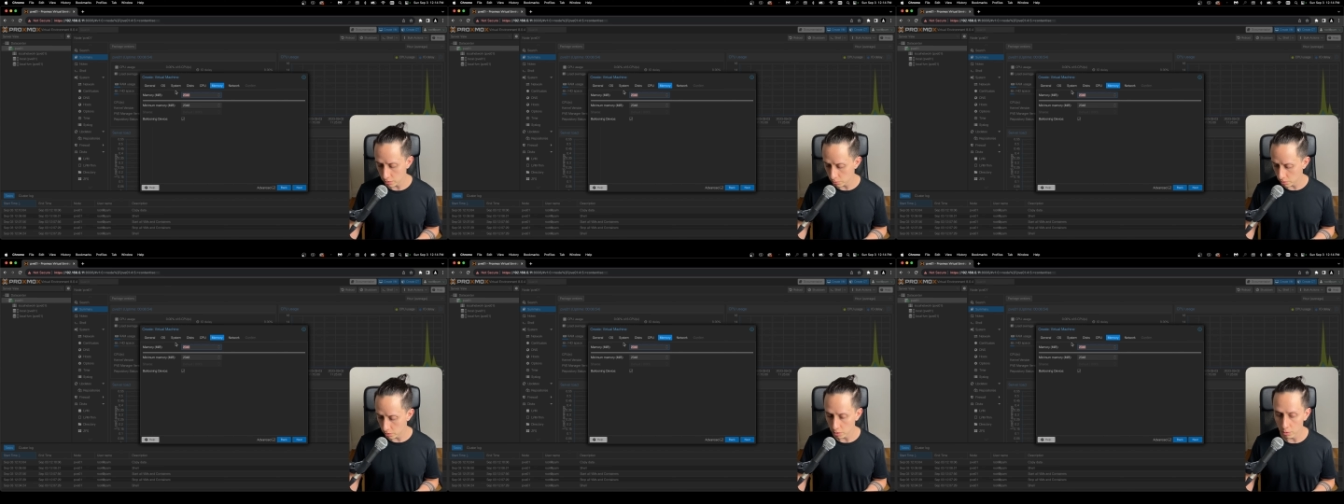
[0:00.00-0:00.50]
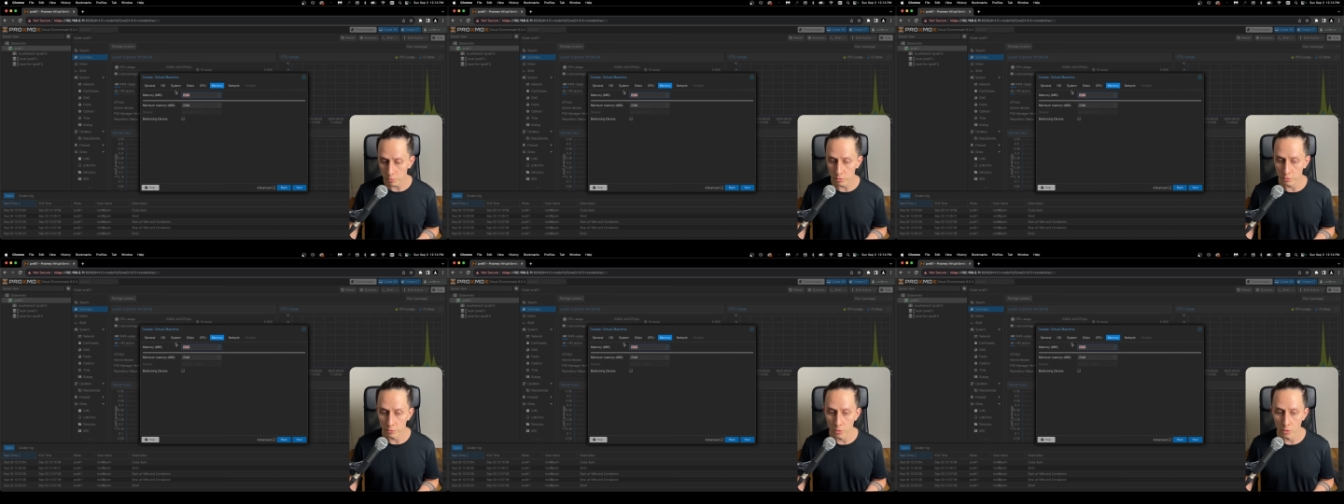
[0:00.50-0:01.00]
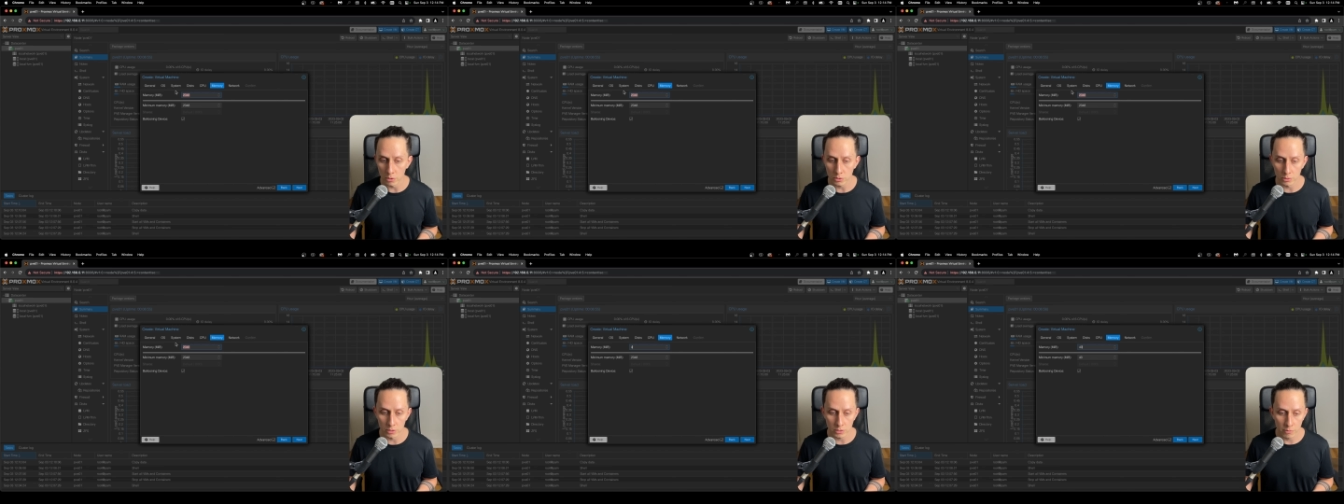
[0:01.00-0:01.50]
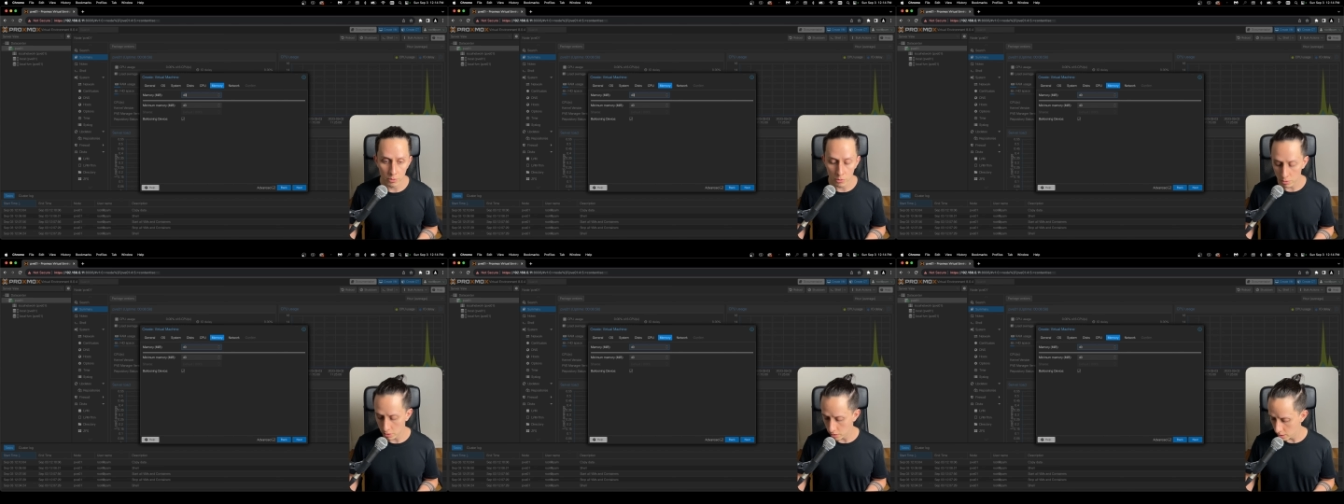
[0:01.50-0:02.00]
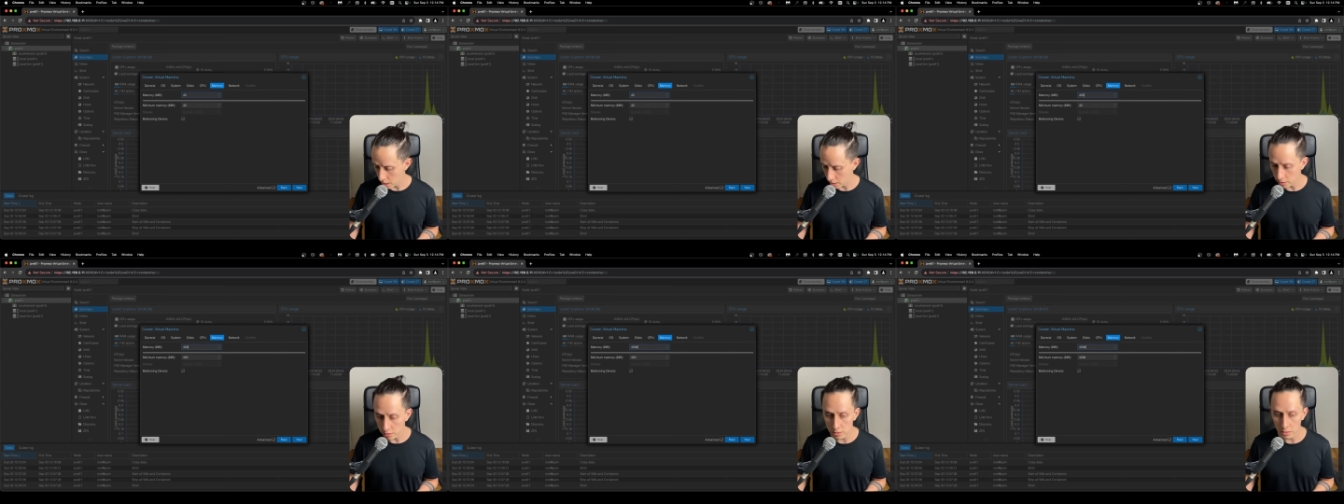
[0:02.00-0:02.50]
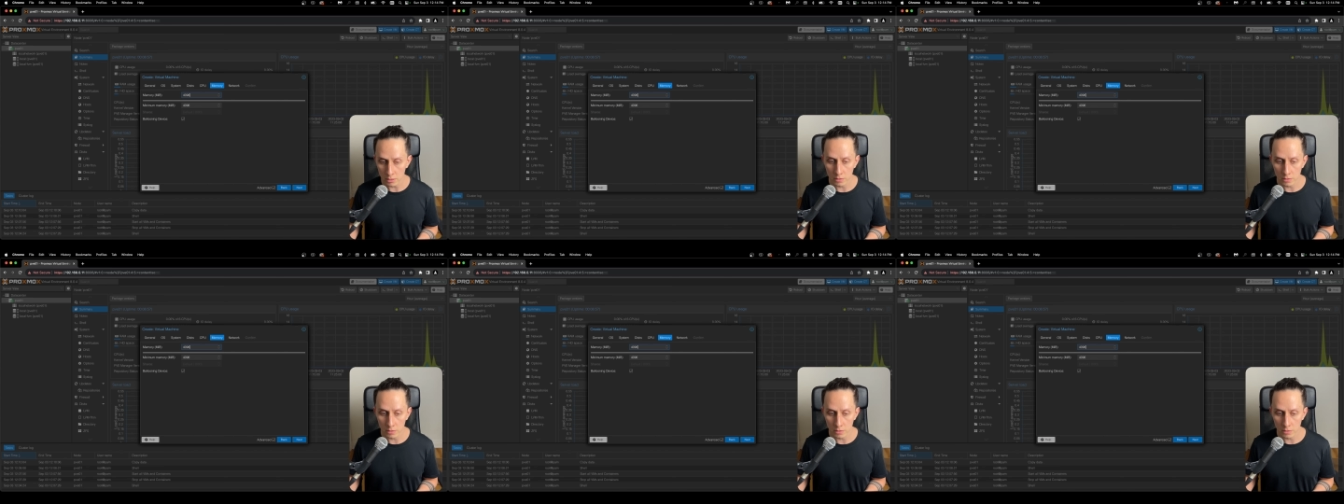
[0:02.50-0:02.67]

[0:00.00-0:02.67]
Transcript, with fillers: We're gonna go for four, so it's 496